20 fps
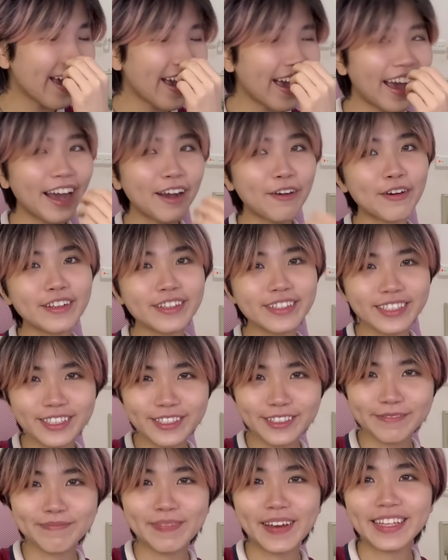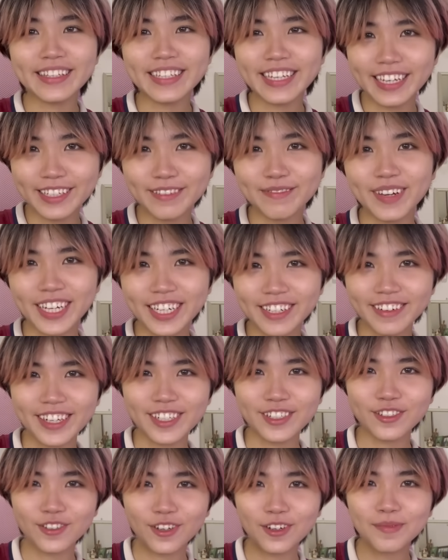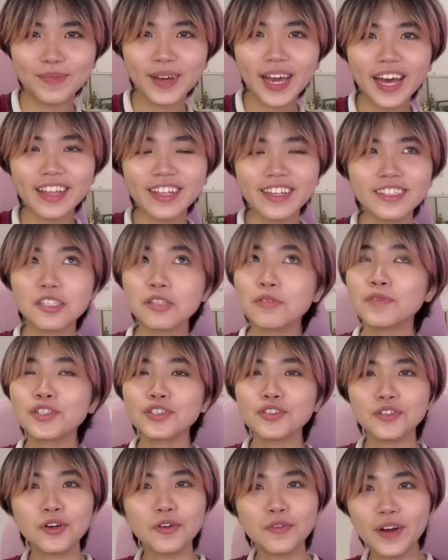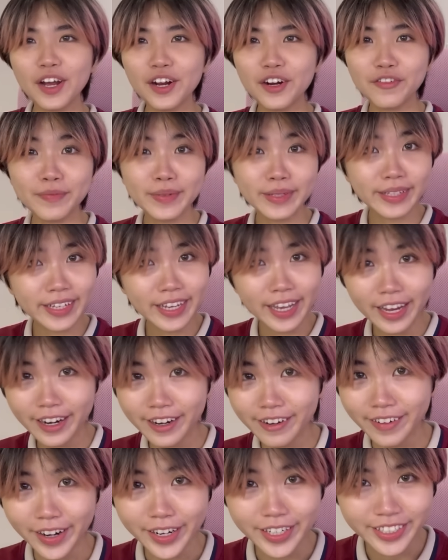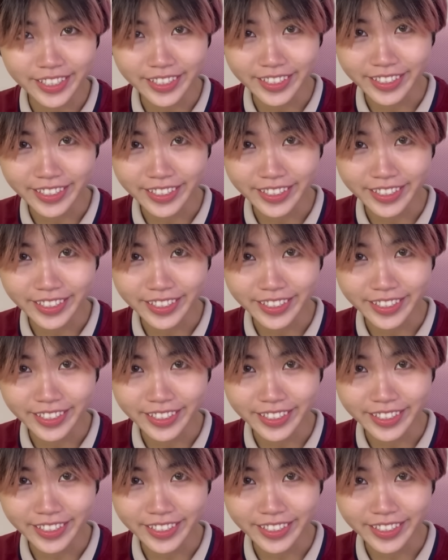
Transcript: I wanted to maintain my crush so bad because it was so rare of me to get crushes.